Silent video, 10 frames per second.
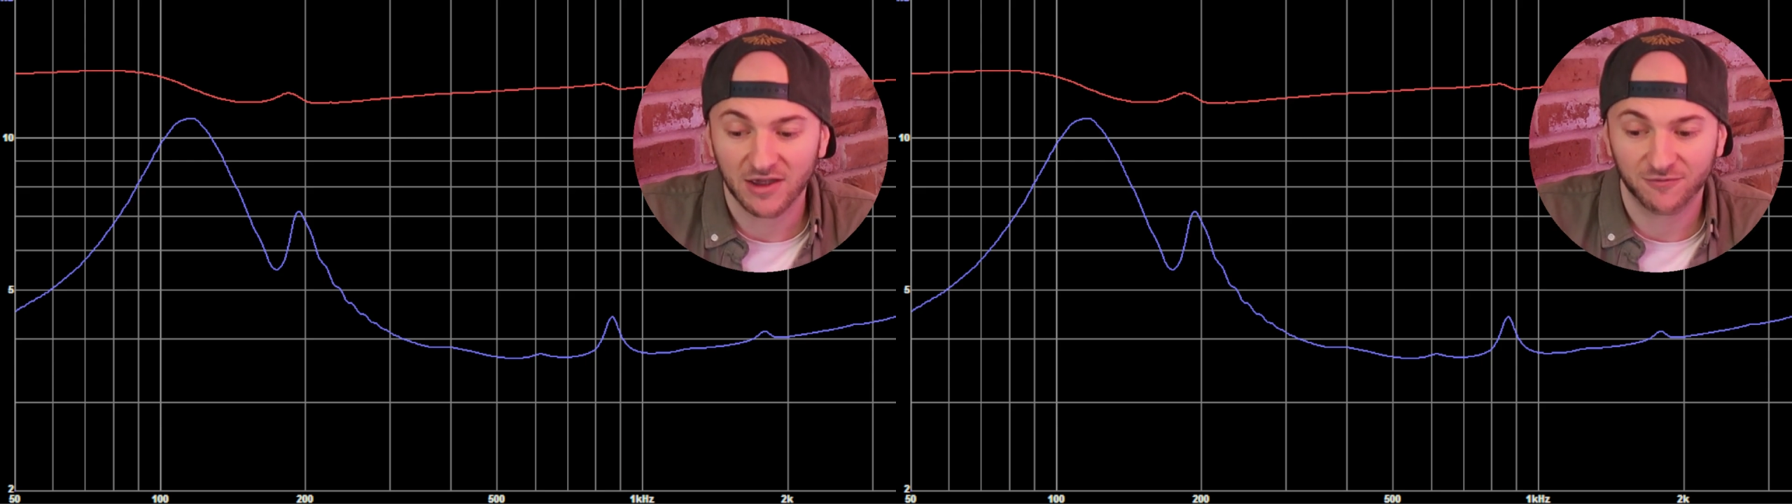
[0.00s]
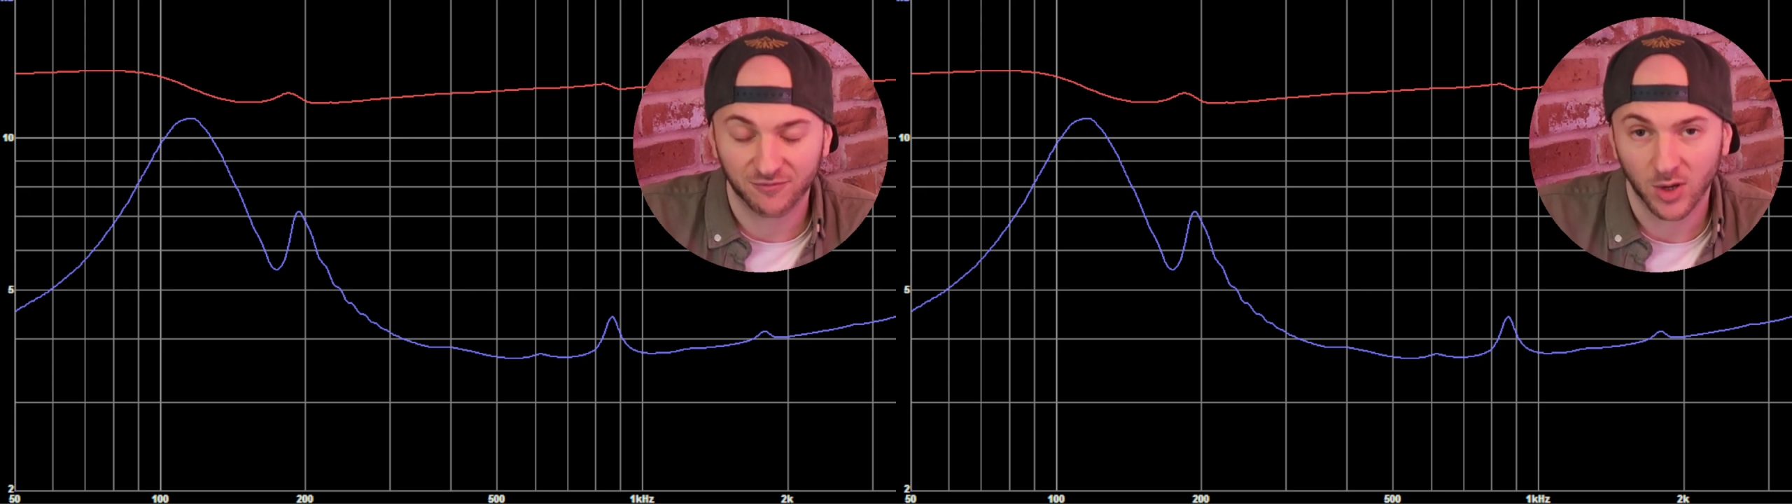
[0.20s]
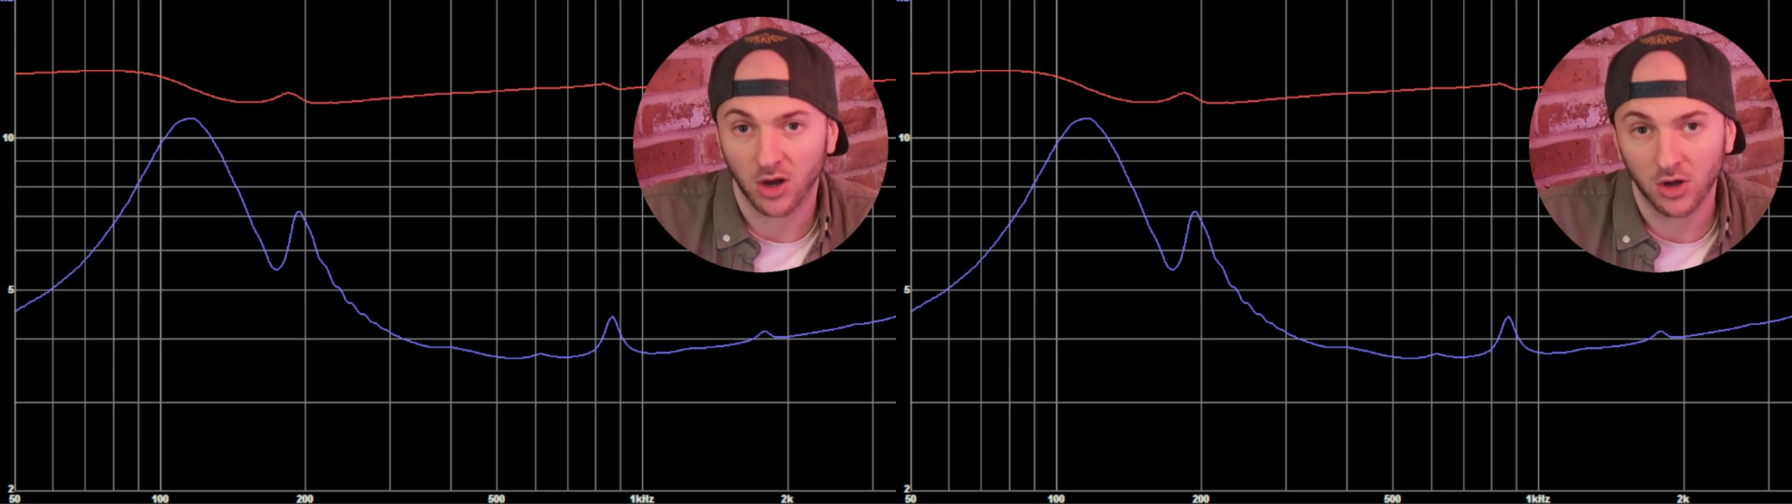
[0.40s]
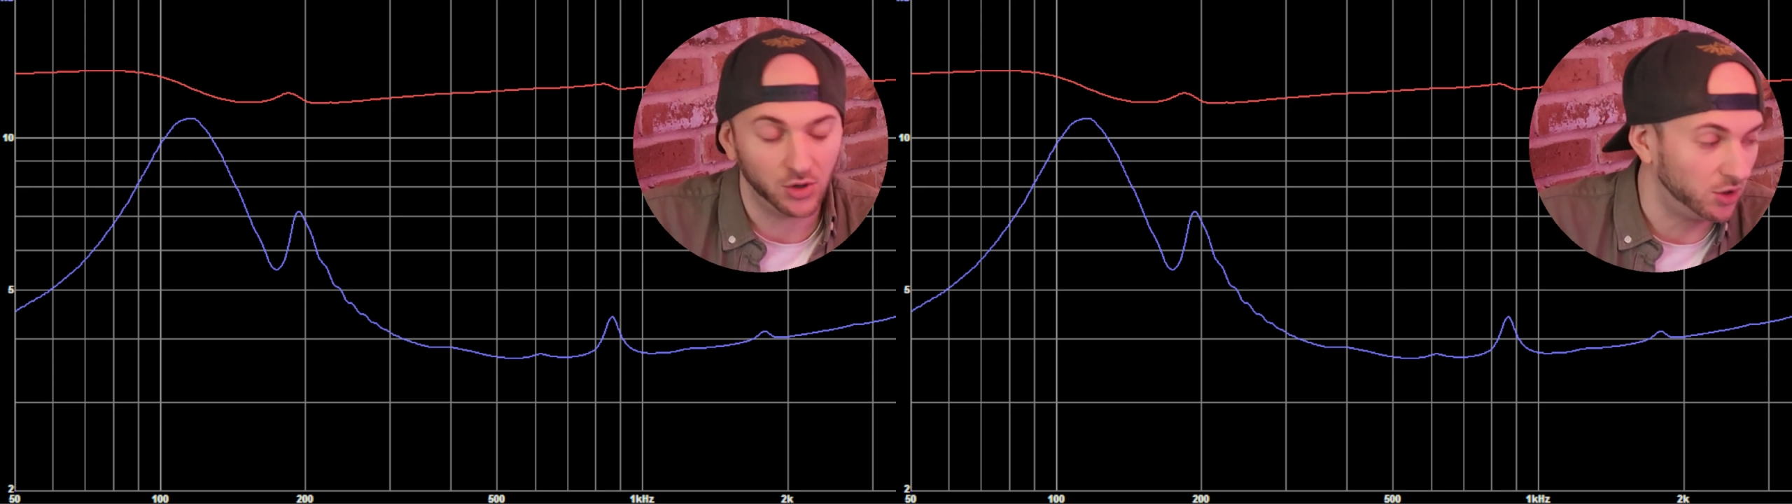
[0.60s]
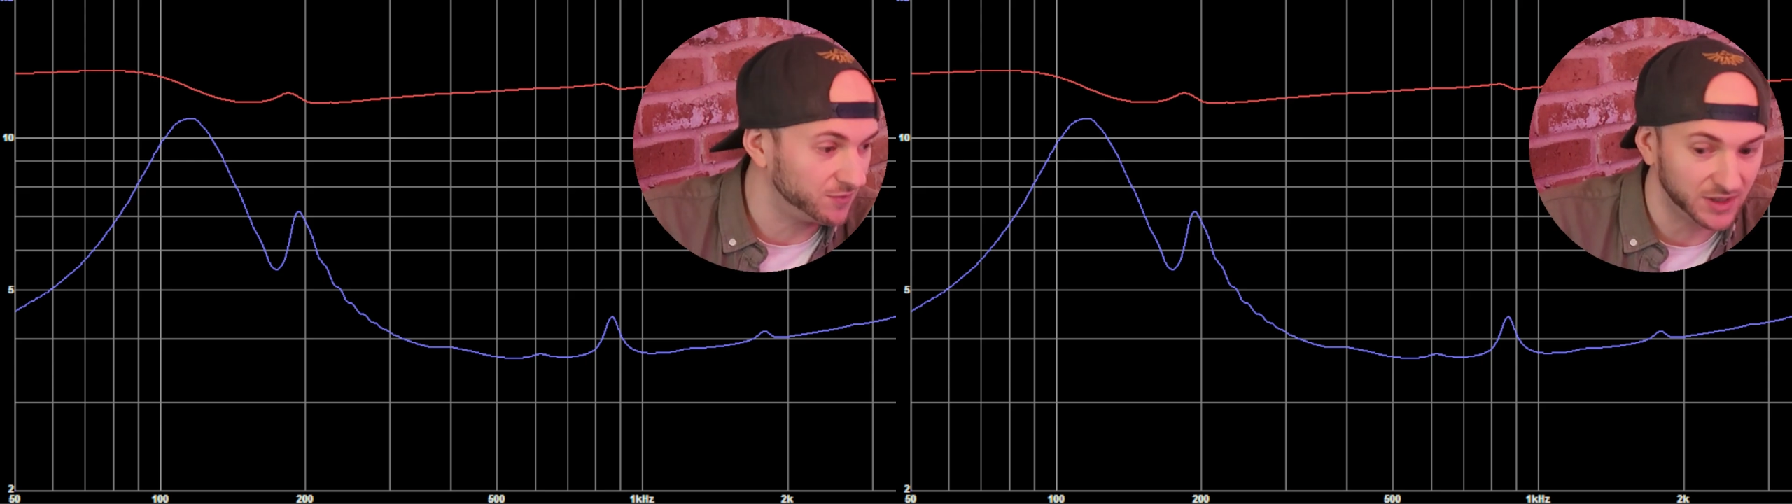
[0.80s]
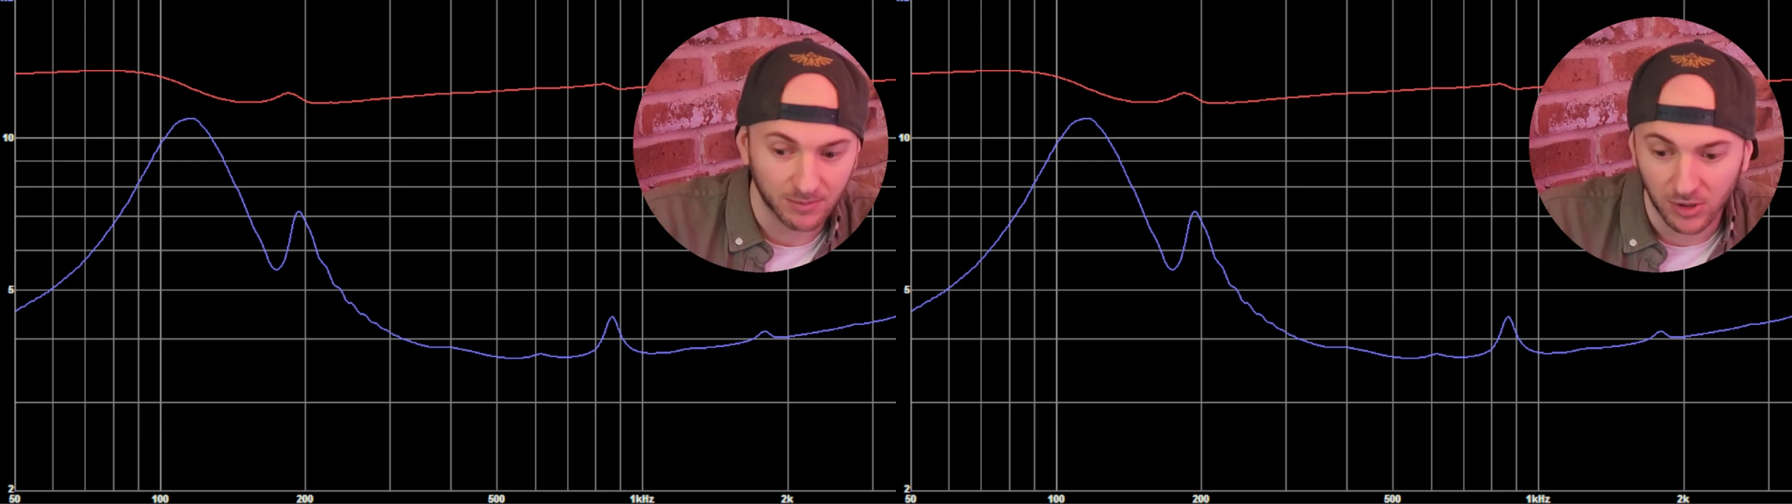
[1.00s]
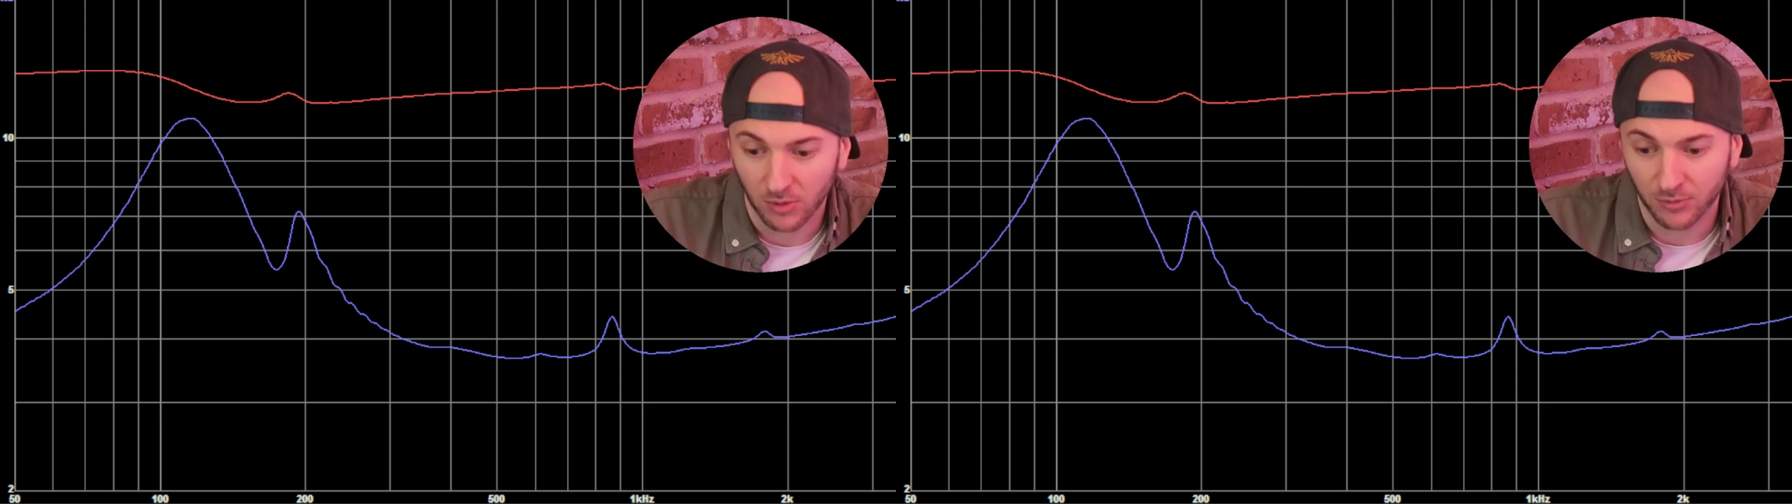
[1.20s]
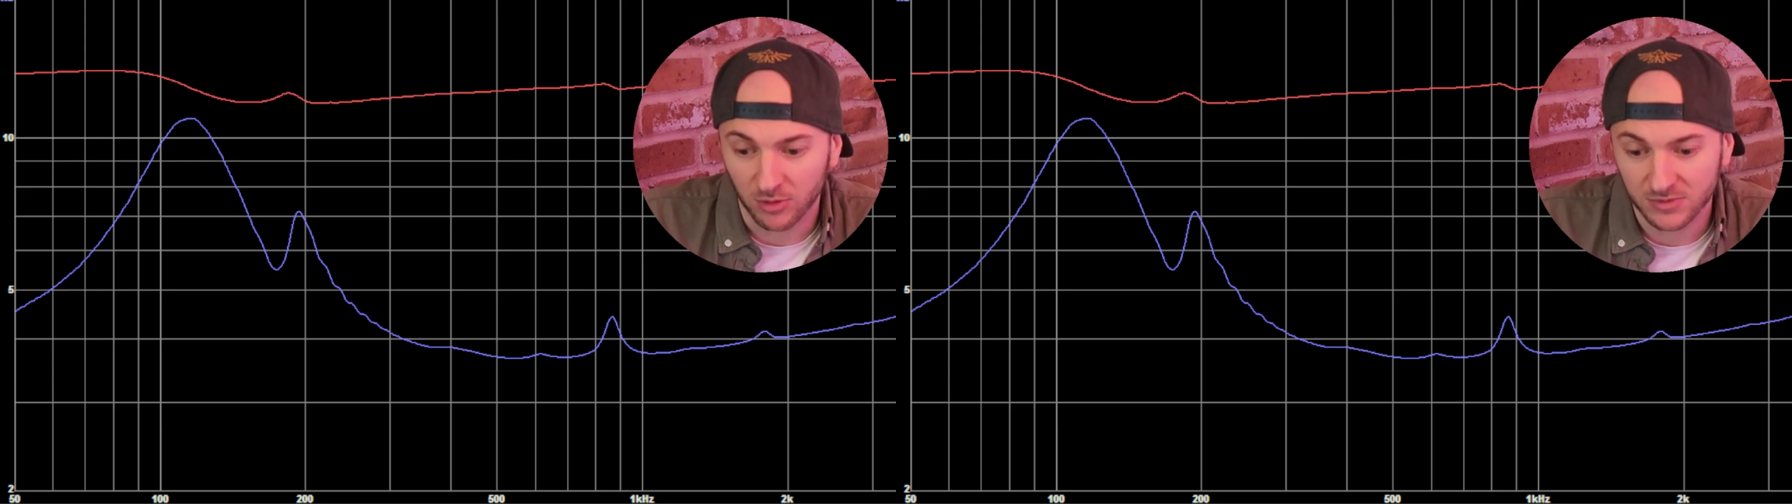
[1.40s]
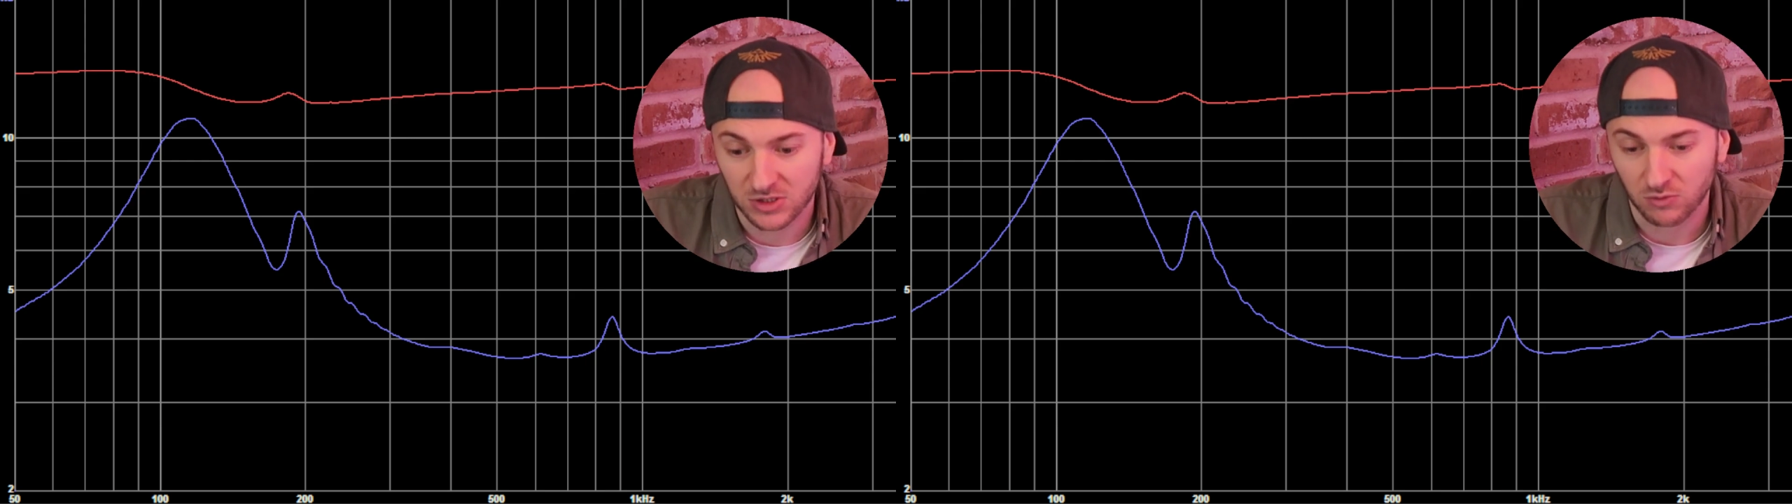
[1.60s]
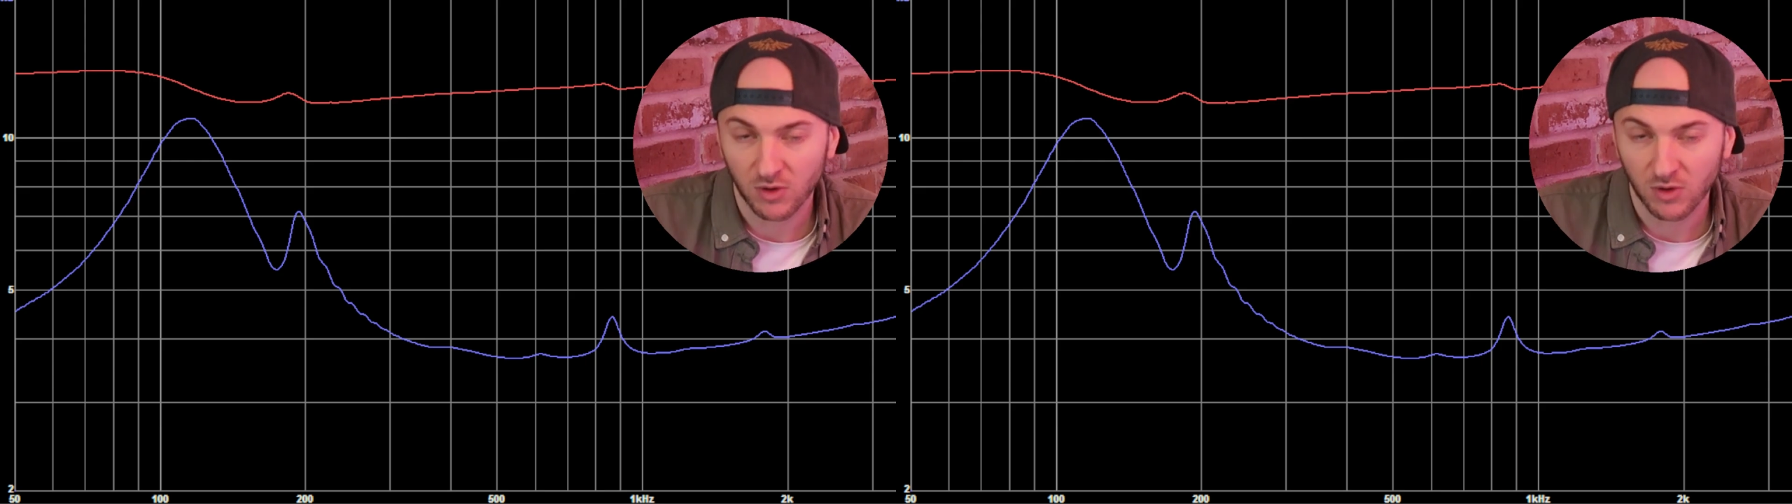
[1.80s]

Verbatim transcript: if we can't on the bottom two.